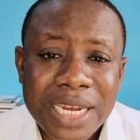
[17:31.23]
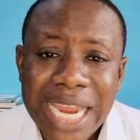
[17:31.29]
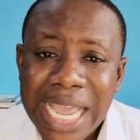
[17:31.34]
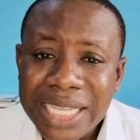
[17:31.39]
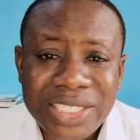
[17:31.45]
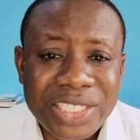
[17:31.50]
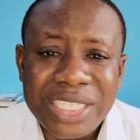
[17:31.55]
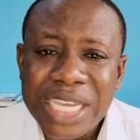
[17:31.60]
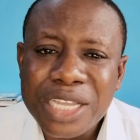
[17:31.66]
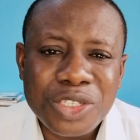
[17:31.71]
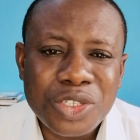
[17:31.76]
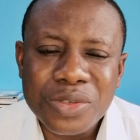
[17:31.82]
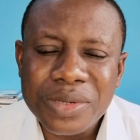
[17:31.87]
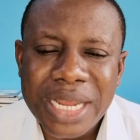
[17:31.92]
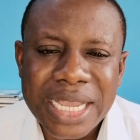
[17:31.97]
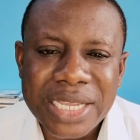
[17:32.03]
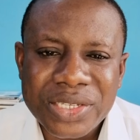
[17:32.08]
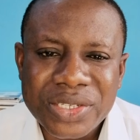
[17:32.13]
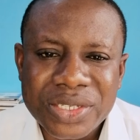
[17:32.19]
There is
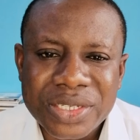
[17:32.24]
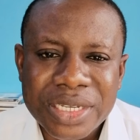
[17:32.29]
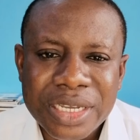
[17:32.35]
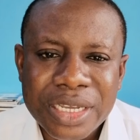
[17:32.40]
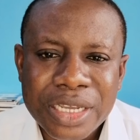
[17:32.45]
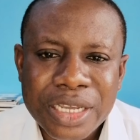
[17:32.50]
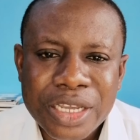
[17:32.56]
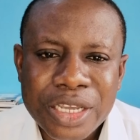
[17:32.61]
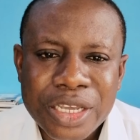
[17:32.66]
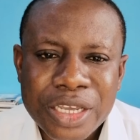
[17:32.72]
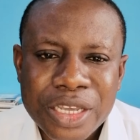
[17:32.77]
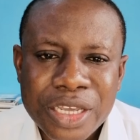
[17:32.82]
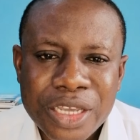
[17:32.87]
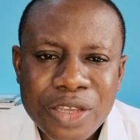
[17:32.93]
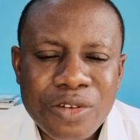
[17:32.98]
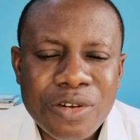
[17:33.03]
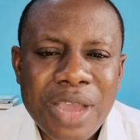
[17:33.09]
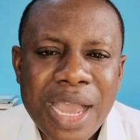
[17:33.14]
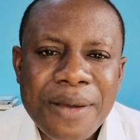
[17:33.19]
gentleness.
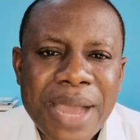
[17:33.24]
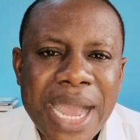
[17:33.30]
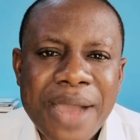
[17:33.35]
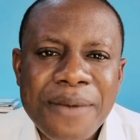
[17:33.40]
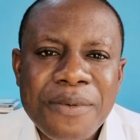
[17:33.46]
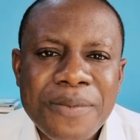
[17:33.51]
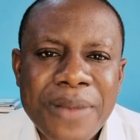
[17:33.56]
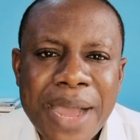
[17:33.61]
You know,